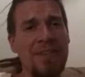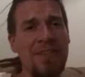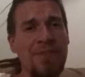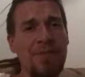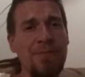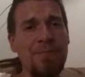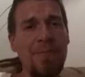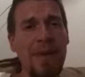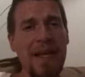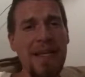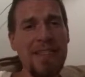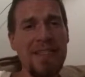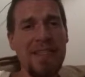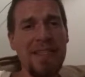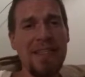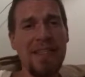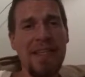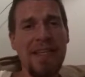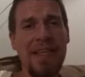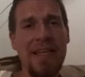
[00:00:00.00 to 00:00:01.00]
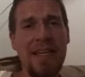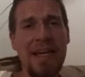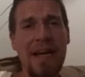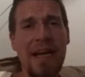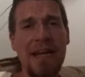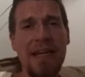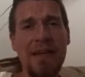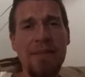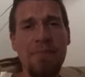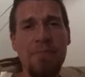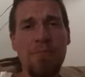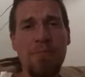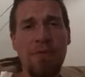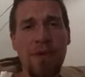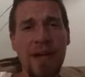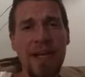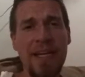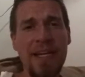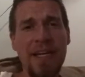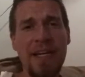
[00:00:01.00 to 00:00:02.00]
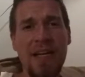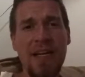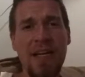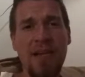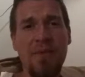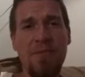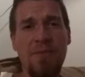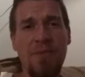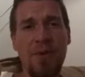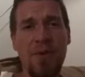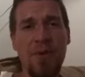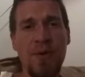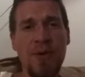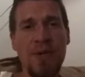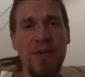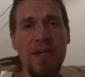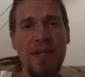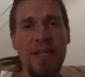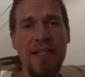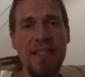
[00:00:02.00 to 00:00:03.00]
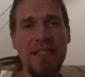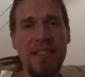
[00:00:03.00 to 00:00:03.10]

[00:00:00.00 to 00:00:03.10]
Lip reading: to basically bring more